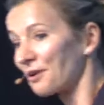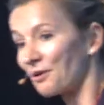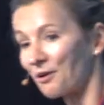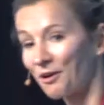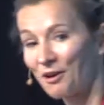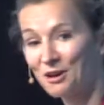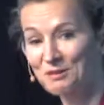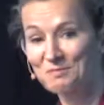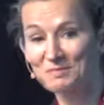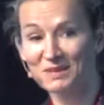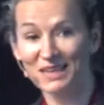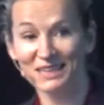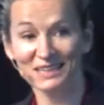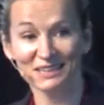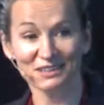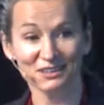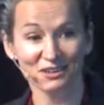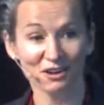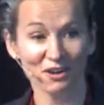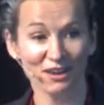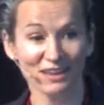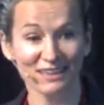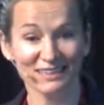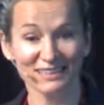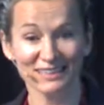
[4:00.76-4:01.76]
home late at
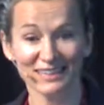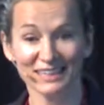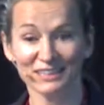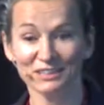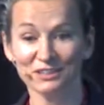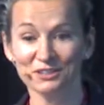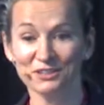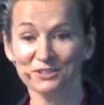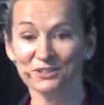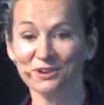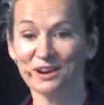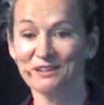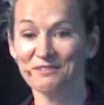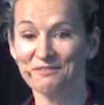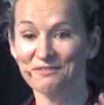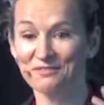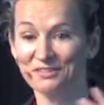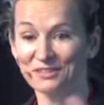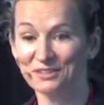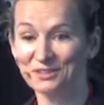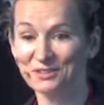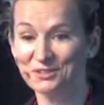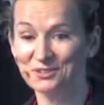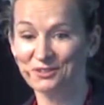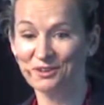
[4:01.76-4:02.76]
night and you try and
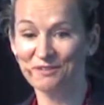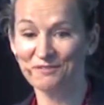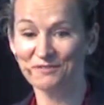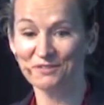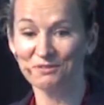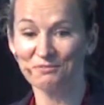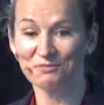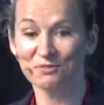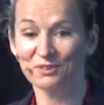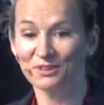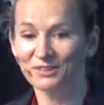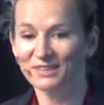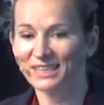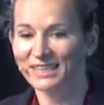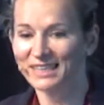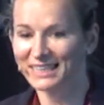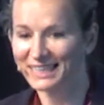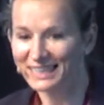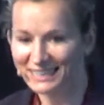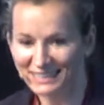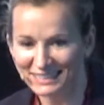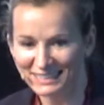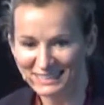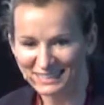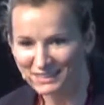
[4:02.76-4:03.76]
finish off the work that you
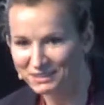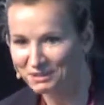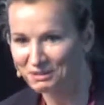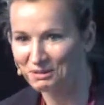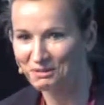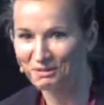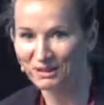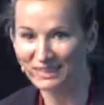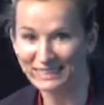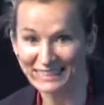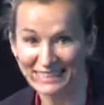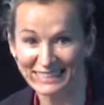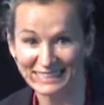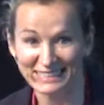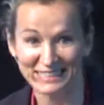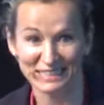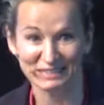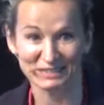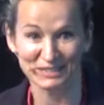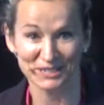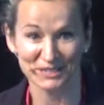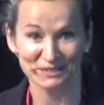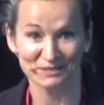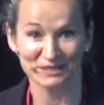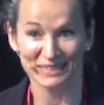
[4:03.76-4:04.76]
didn't quite get done
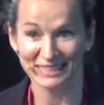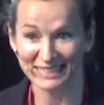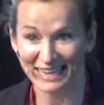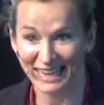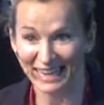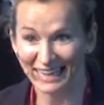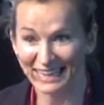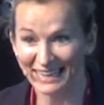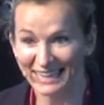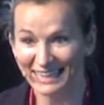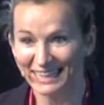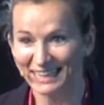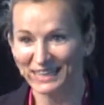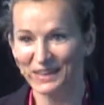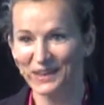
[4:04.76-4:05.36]
during the day.